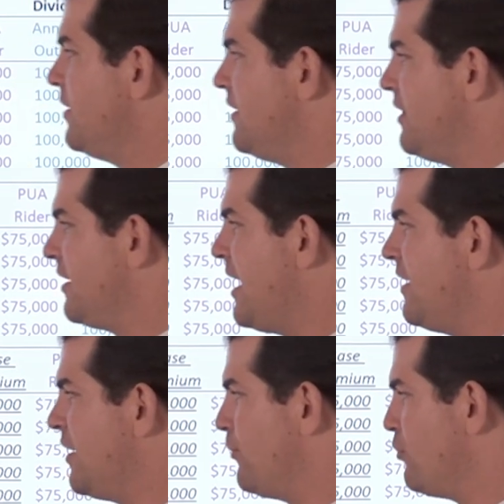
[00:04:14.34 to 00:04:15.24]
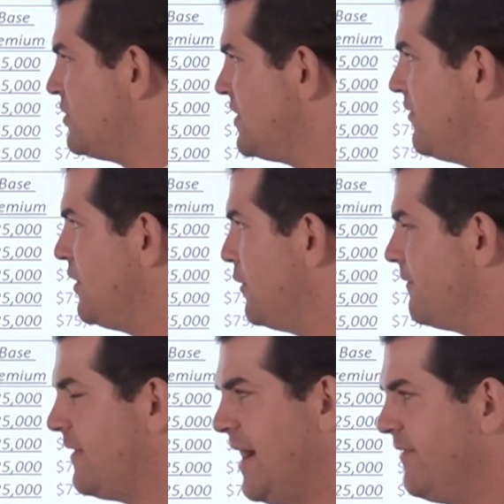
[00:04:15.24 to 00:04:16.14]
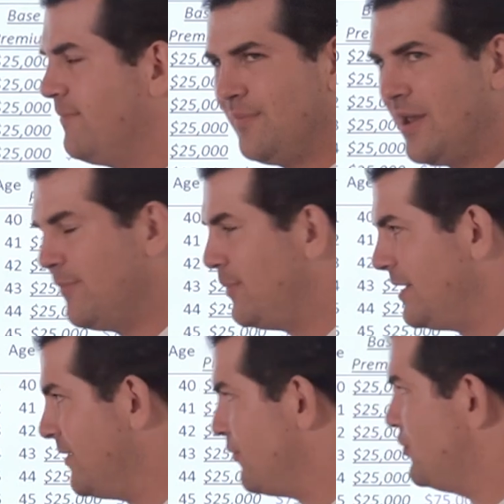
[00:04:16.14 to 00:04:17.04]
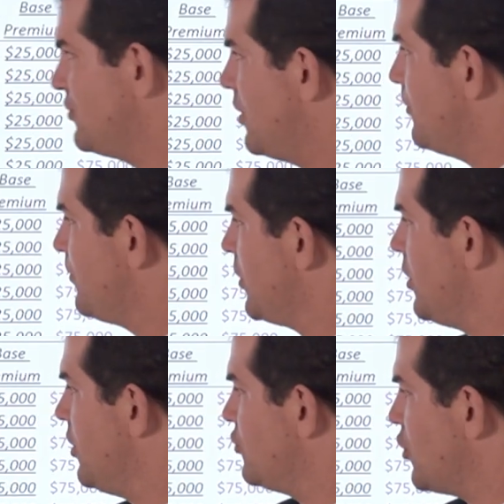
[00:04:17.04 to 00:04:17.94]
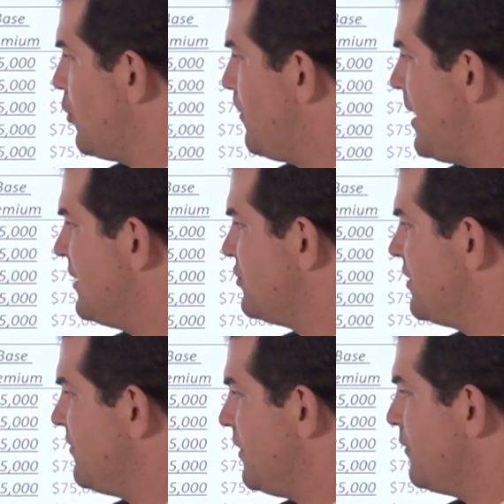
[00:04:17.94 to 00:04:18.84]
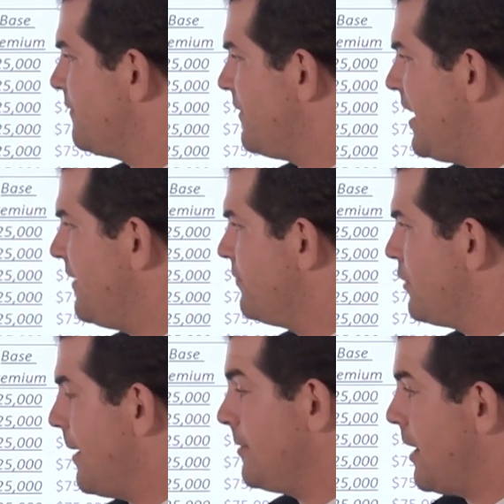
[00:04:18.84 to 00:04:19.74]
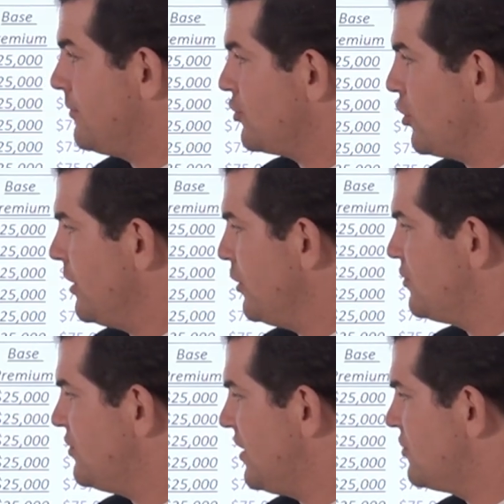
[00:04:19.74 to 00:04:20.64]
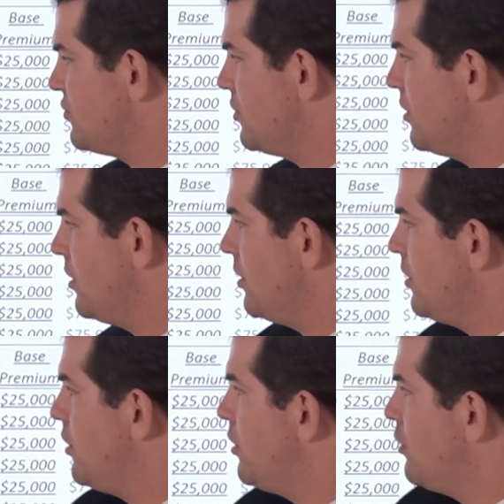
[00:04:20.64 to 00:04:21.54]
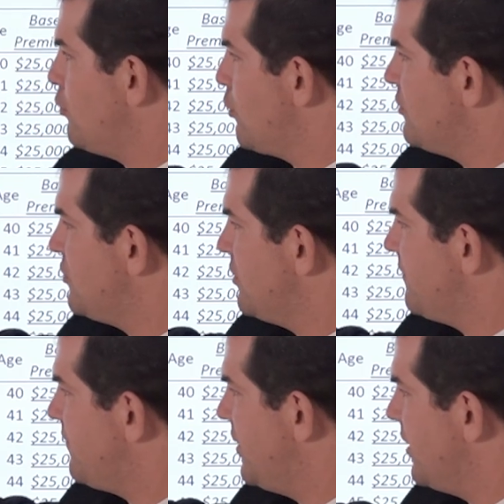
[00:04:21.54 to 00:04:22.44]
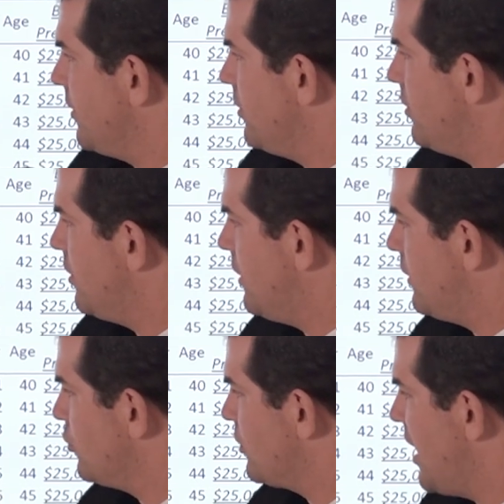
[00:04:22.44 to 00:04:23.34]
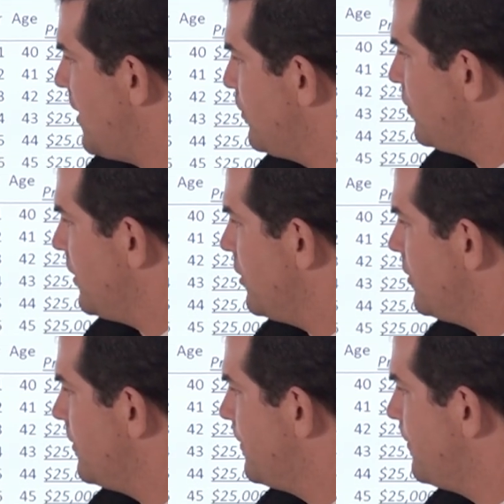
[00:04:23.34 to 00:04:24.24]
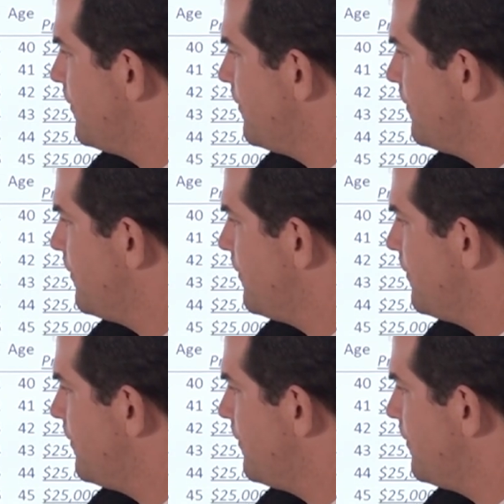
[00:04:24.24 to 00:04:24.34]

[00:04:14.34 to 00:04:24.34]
than the guy that breaks even year five. Not a big difference though. So positive year five, I'm, I'm sorry, year six. What do I see in the funding? 100K per year,